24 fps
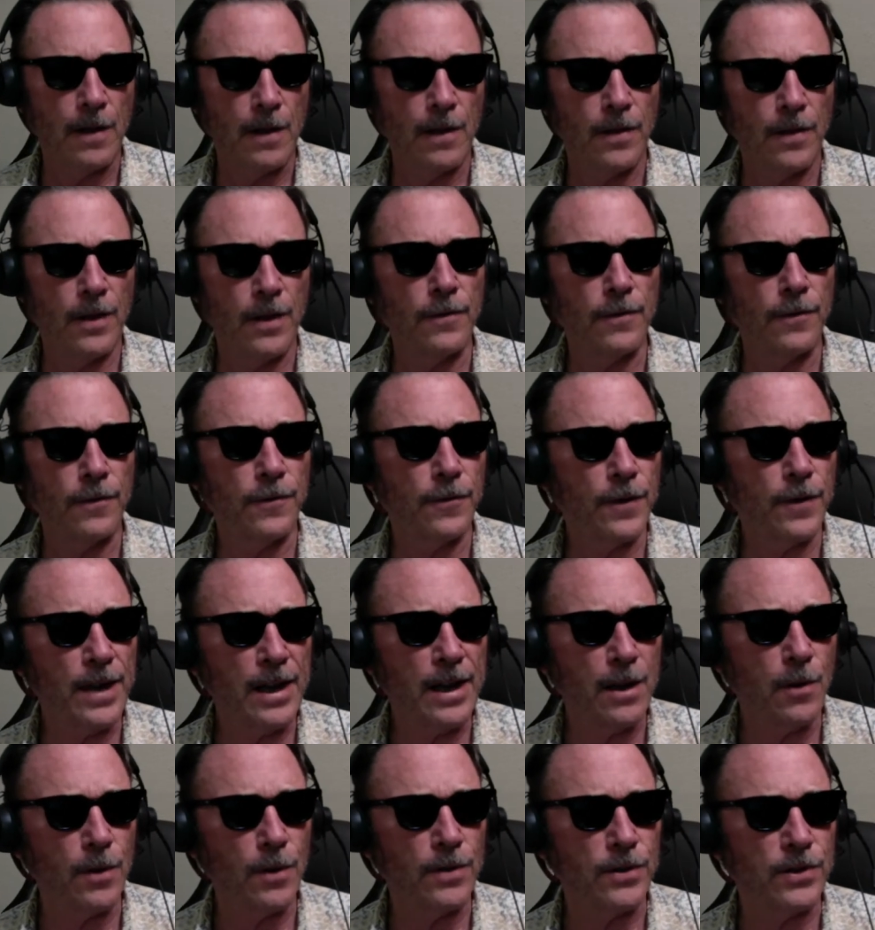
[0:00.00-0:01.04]
that
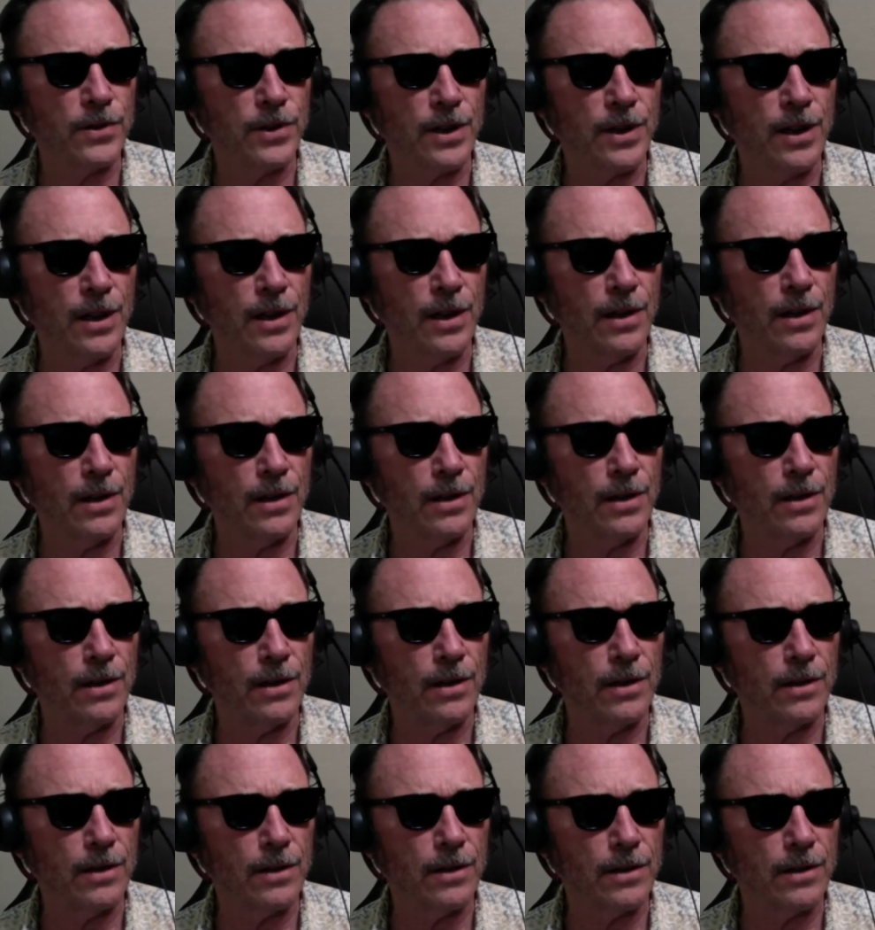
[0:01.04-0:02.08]
frequency
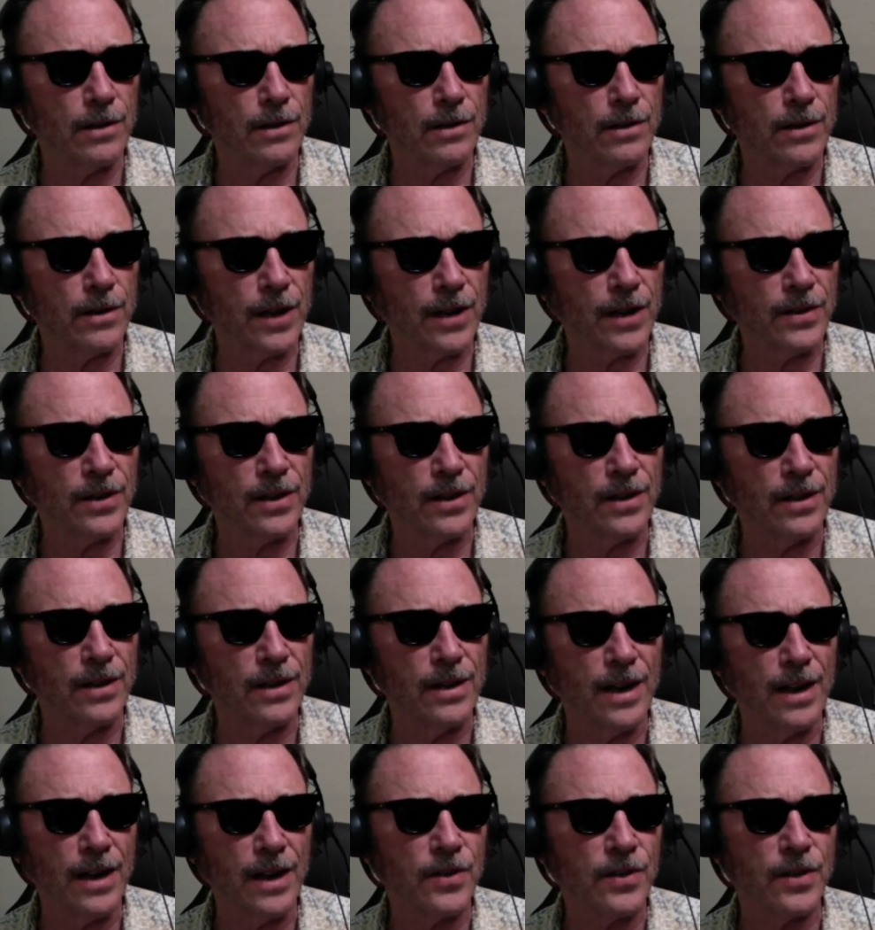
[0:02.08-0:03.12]
doesn't
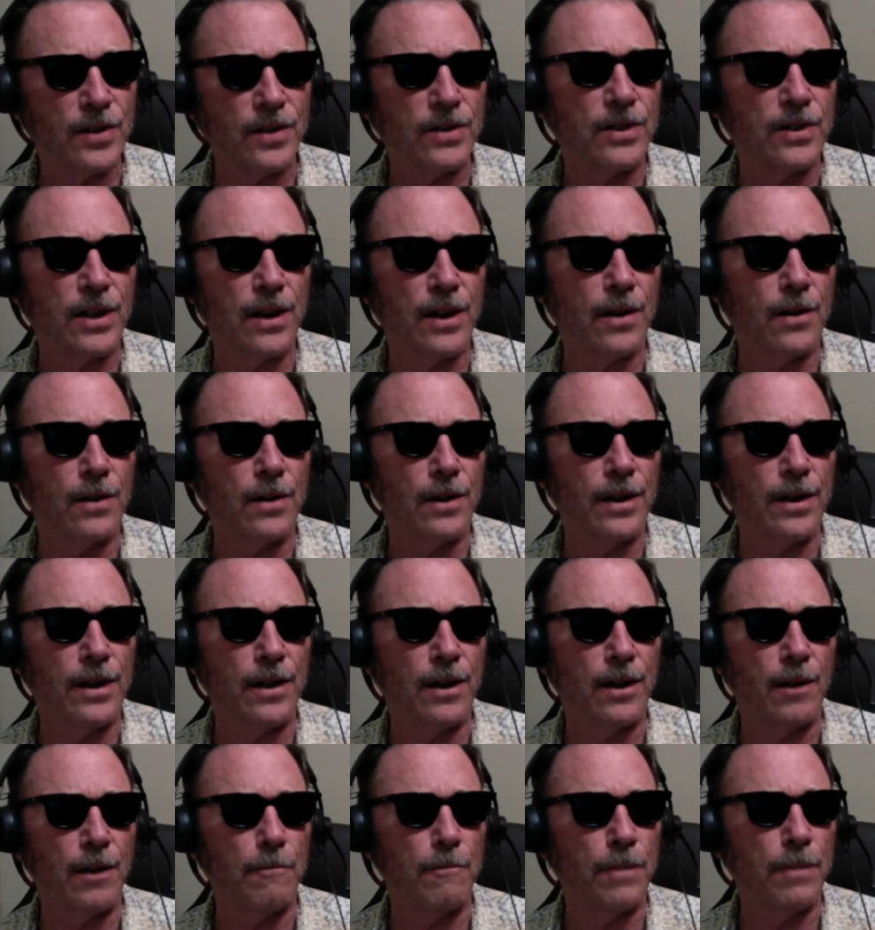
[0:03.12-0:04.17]
necessarily
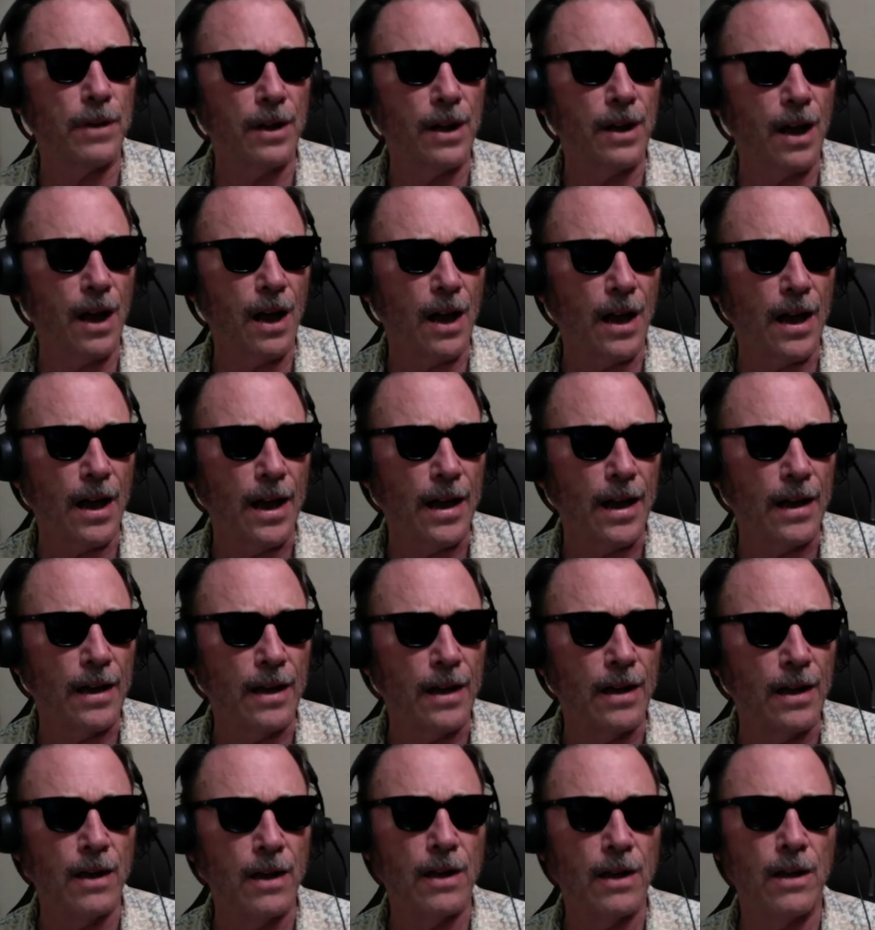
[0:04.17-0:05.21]
apply
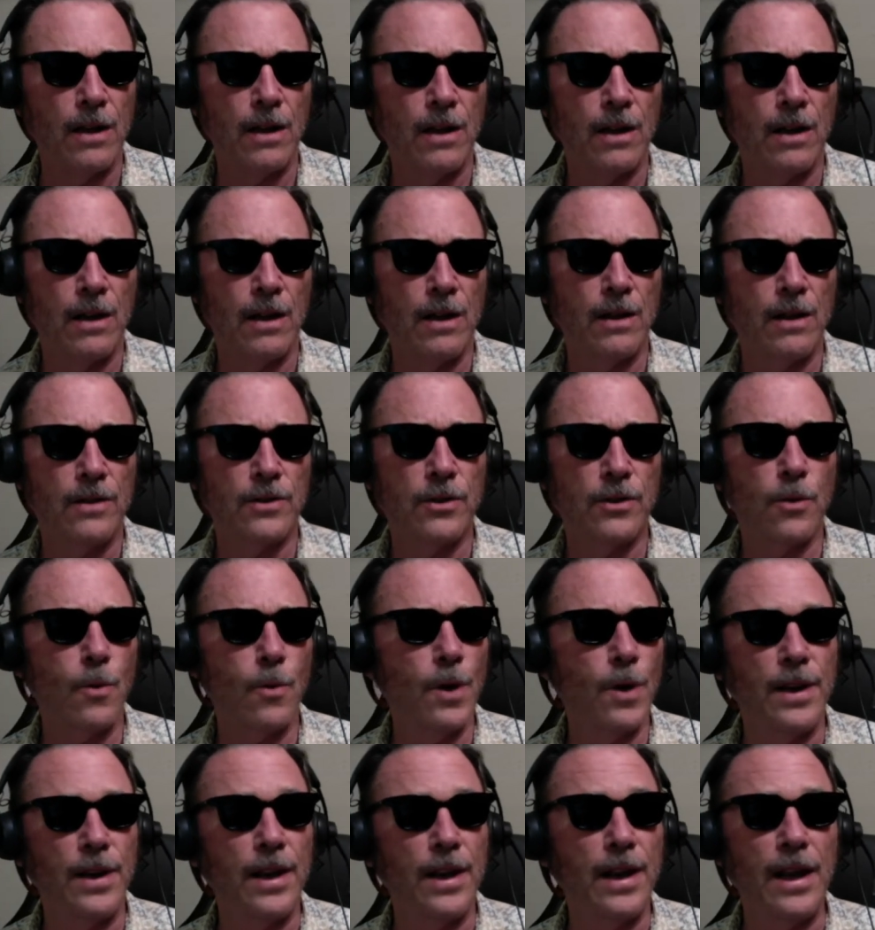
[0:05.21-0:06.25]
to
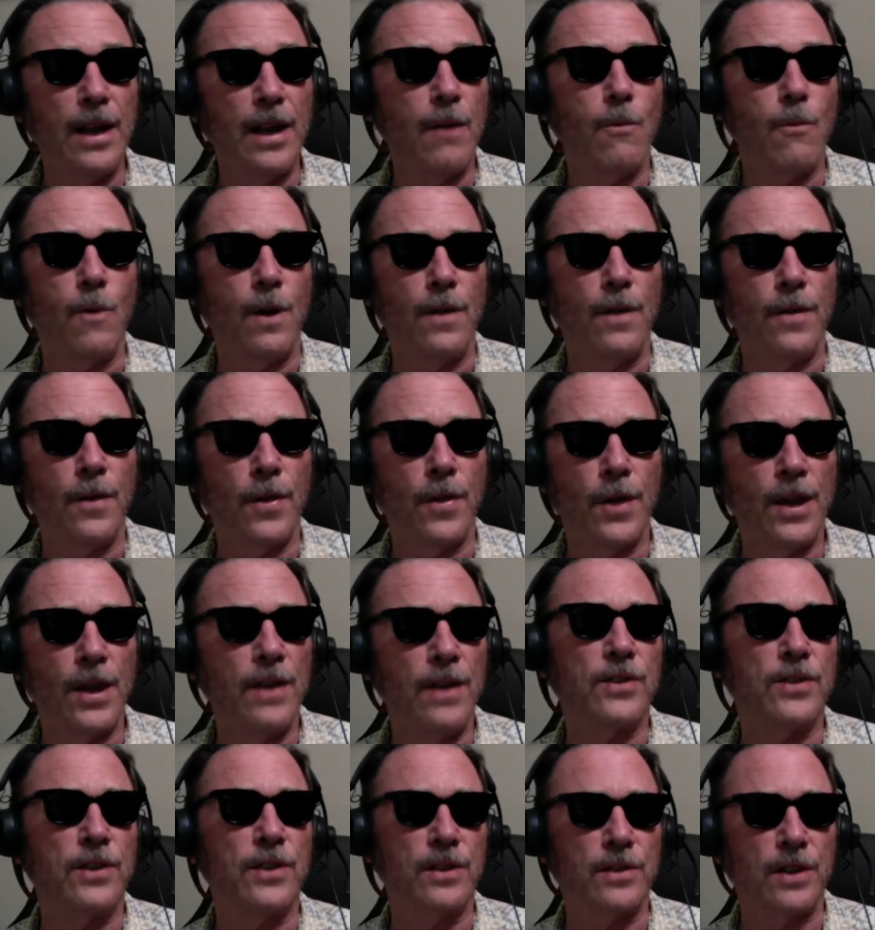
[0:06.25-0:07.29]
what anyone thinks
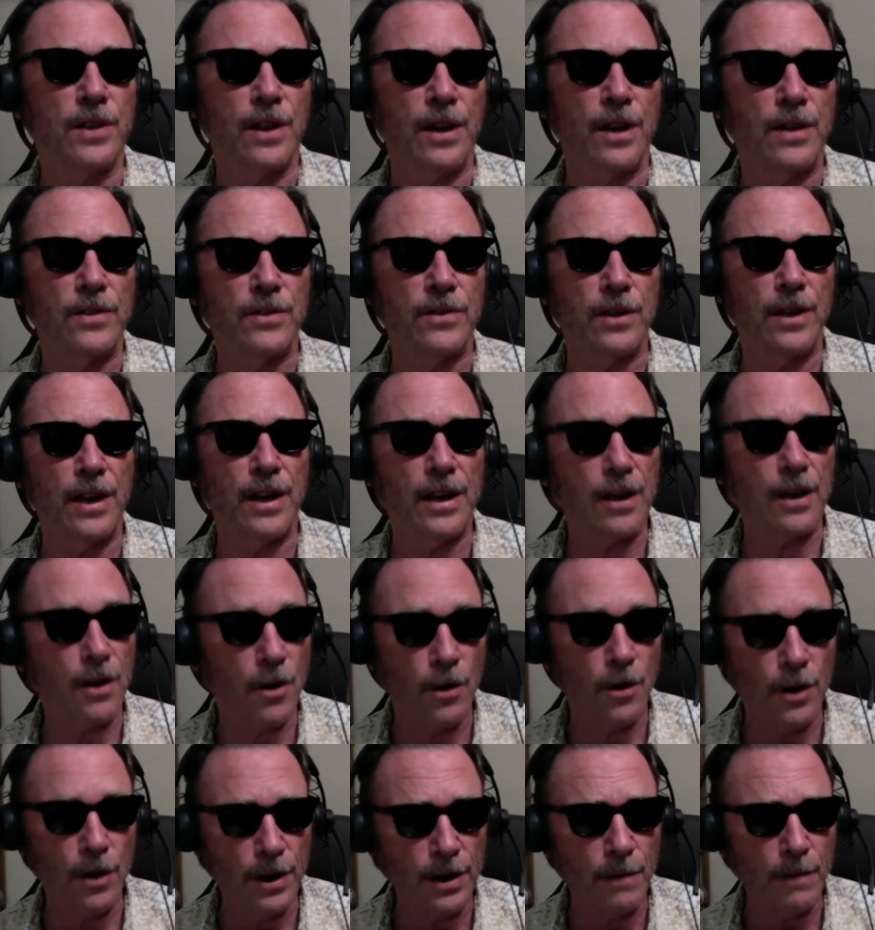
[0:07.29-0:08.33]
it does. It
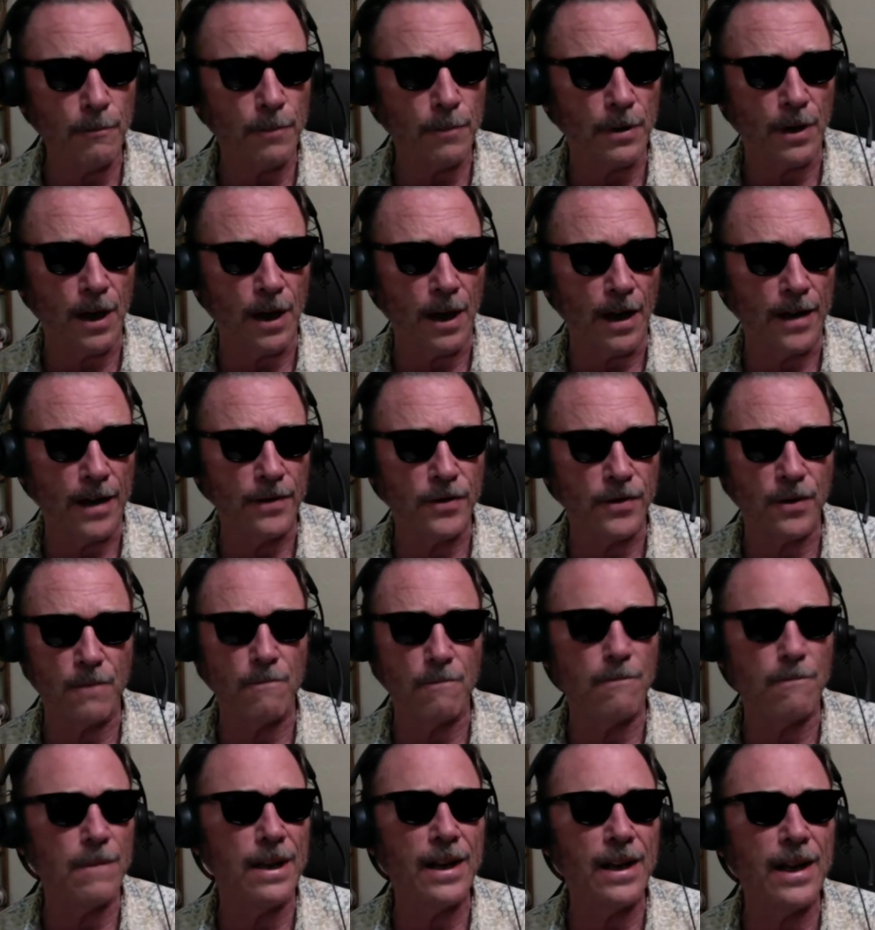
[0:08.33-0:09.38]
could apply to
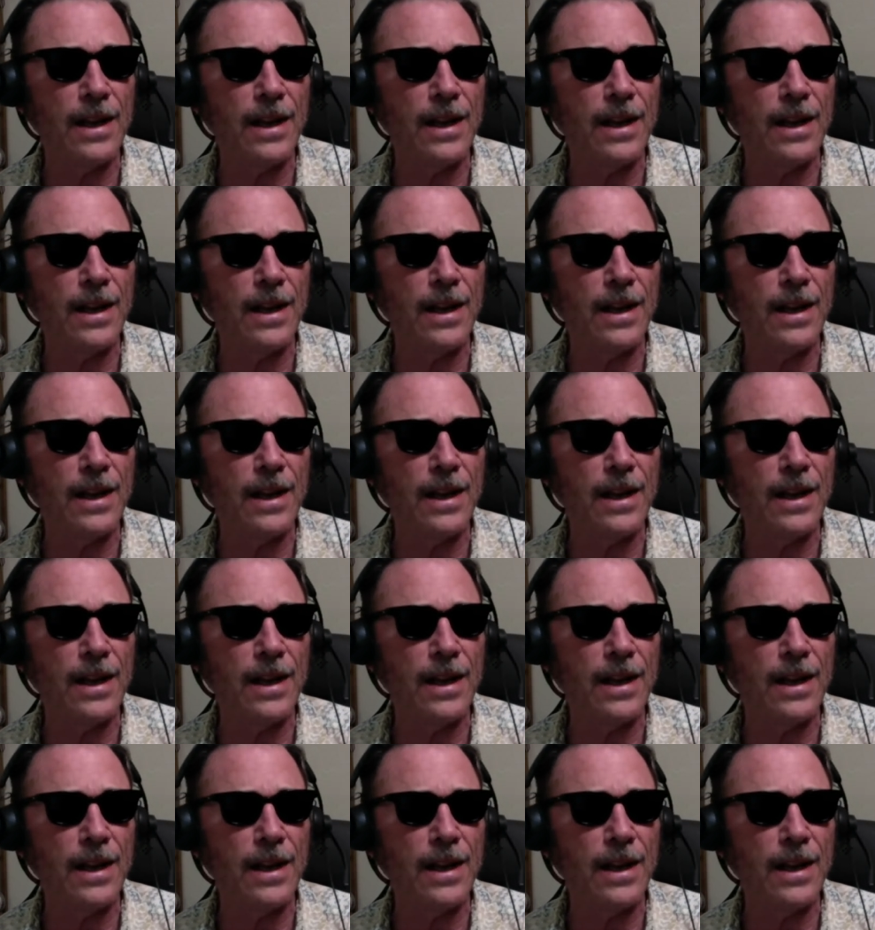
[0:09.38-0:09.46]
many